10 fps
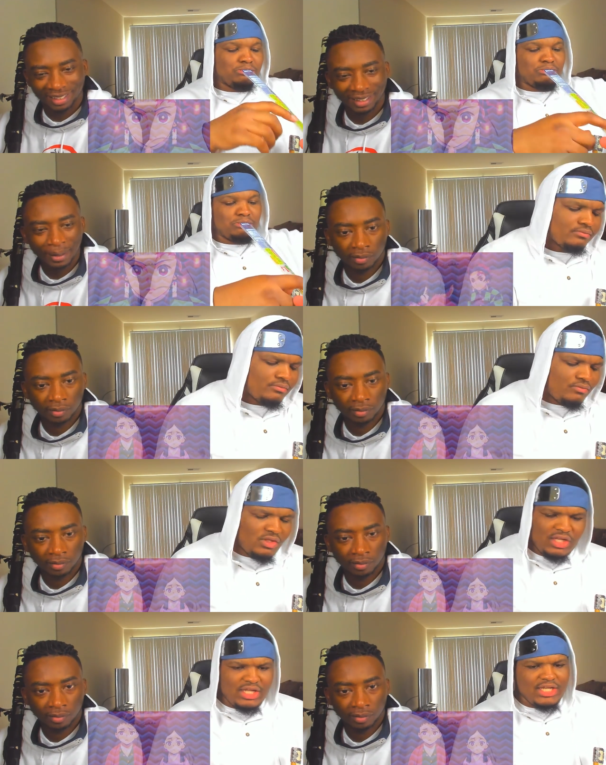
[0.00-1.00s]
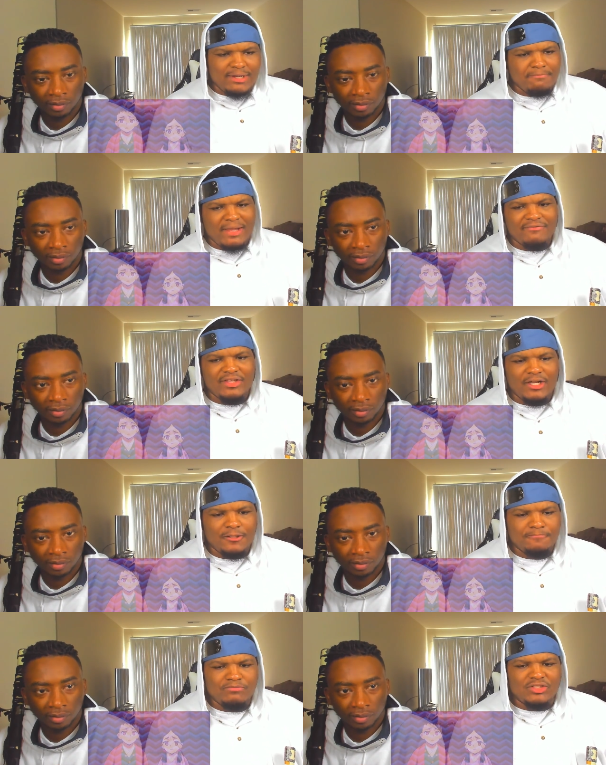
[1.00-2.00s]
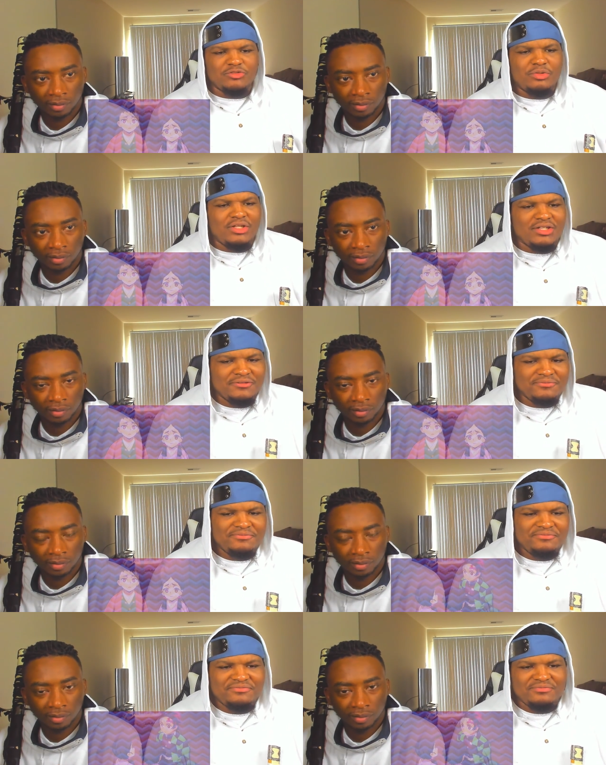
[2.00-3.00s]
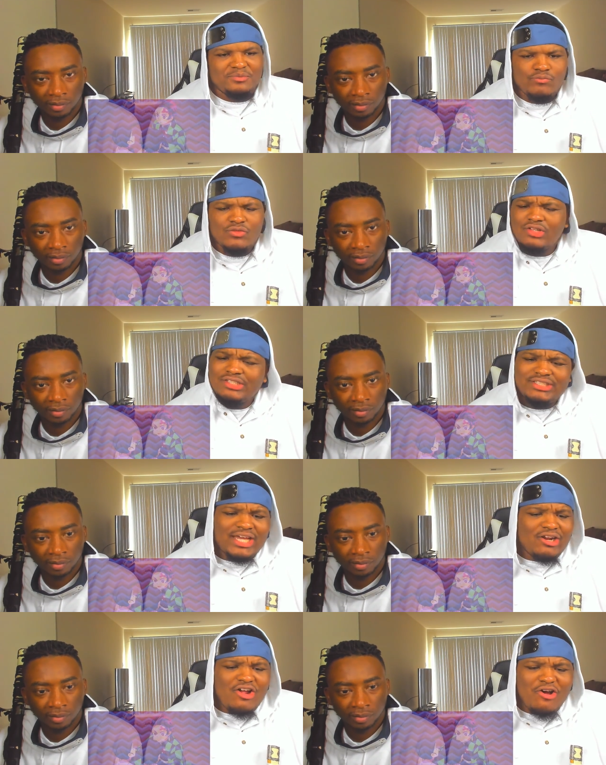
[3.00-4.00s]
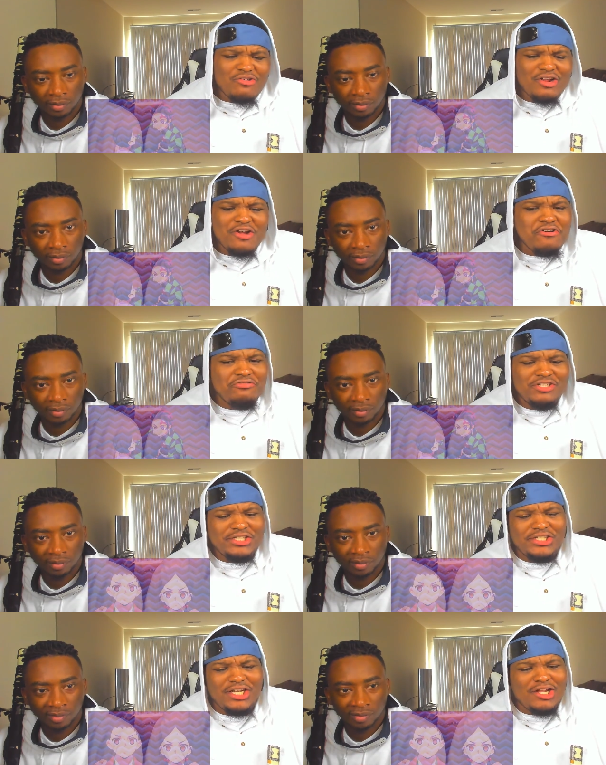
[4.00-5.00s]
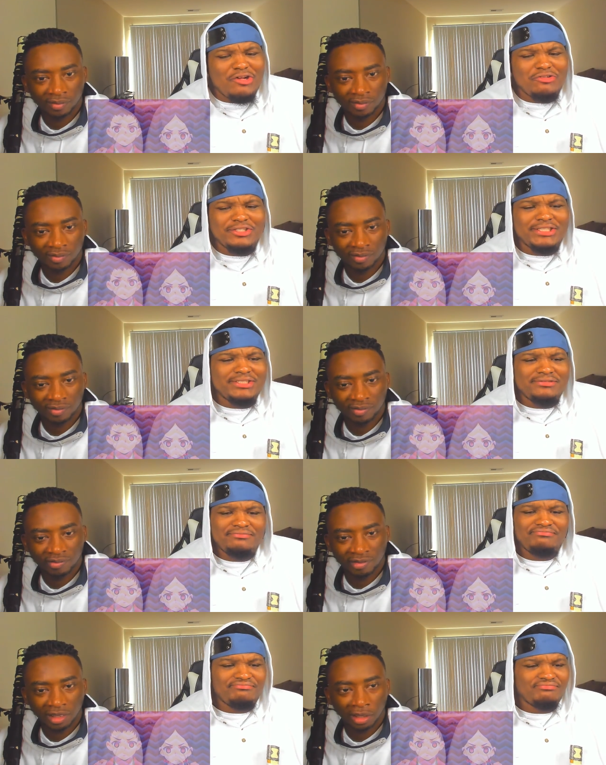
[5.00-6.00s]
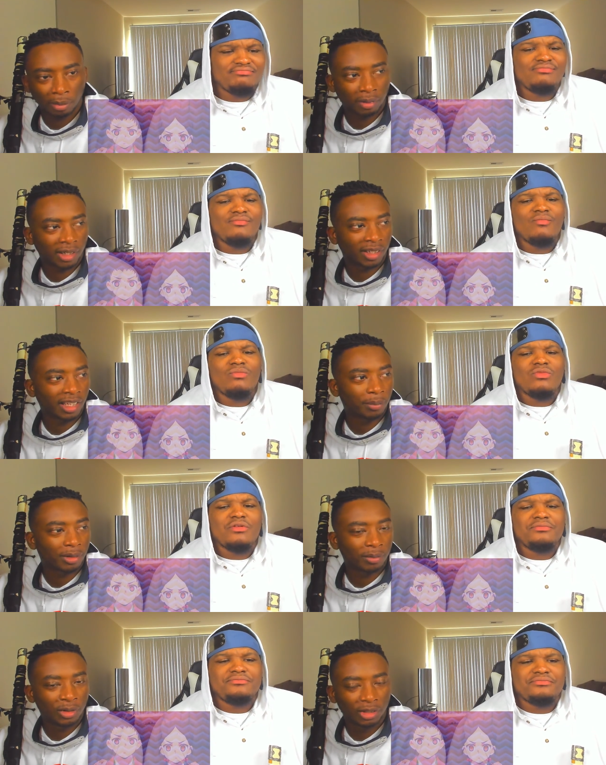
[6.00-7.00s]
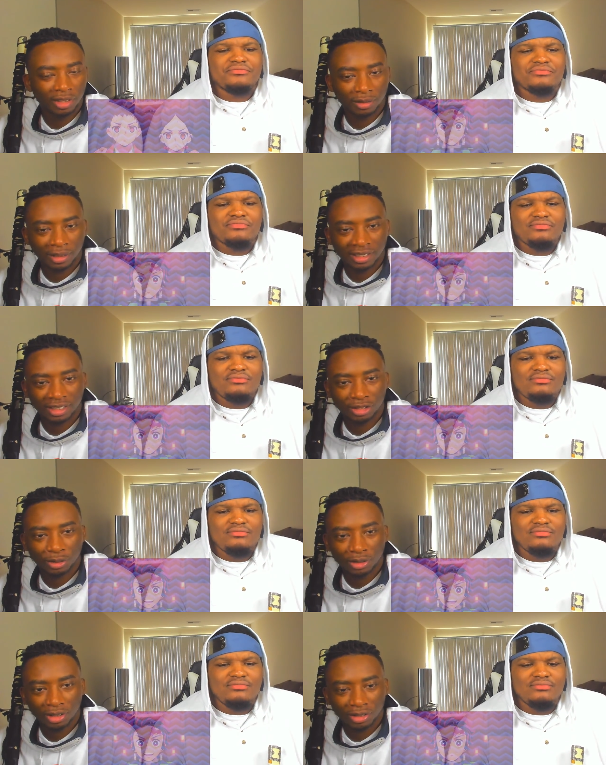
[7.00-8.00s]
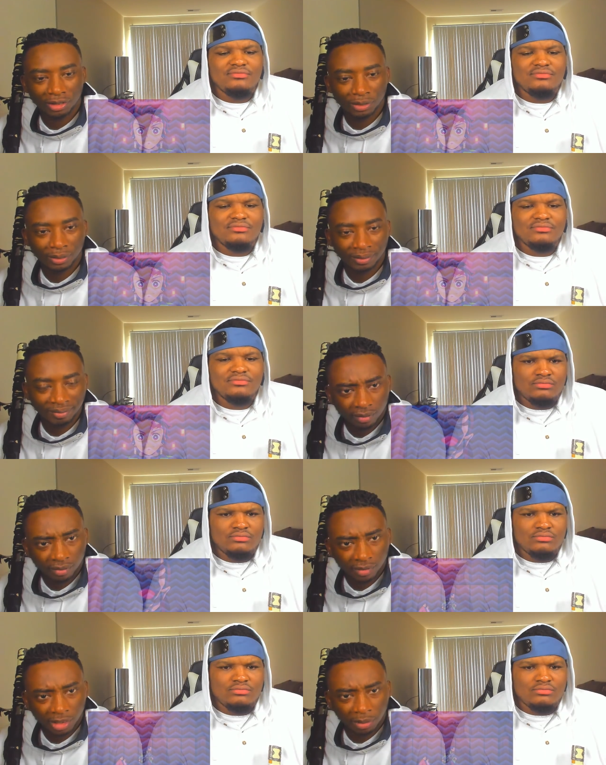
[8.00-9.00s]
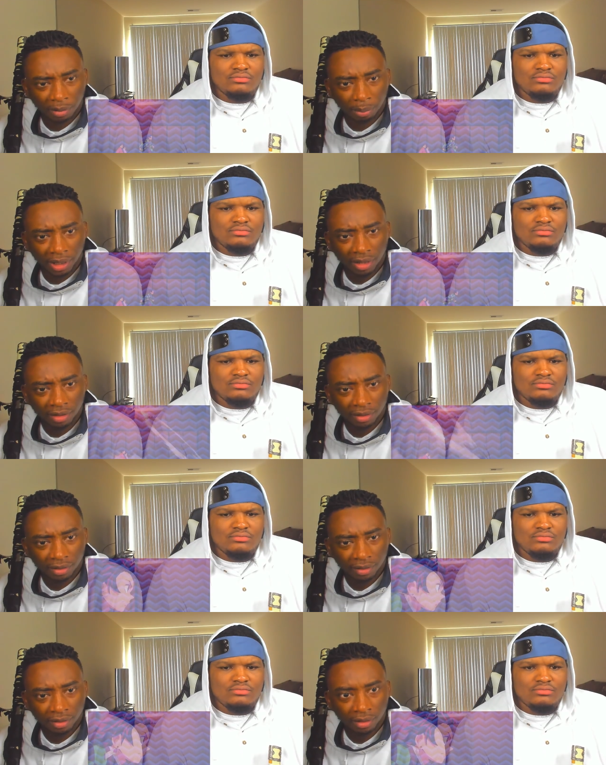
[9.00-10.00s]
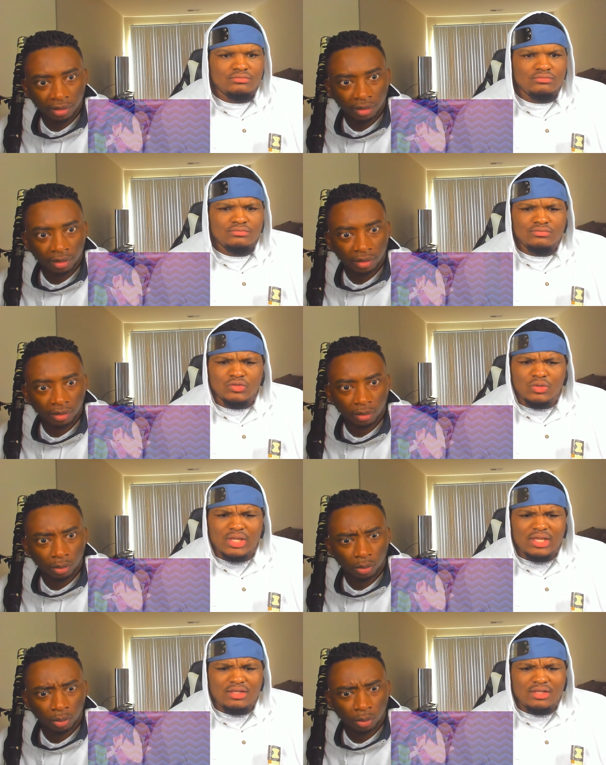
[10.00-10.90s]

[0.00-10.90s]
Speaker 1: some He ain't coming back for y'all. Just... just gotta hold on a little longer.
Speaker 2: He playing the epic music while Tanjiro talking to him. This man peeking.
Speaker 1: Okay.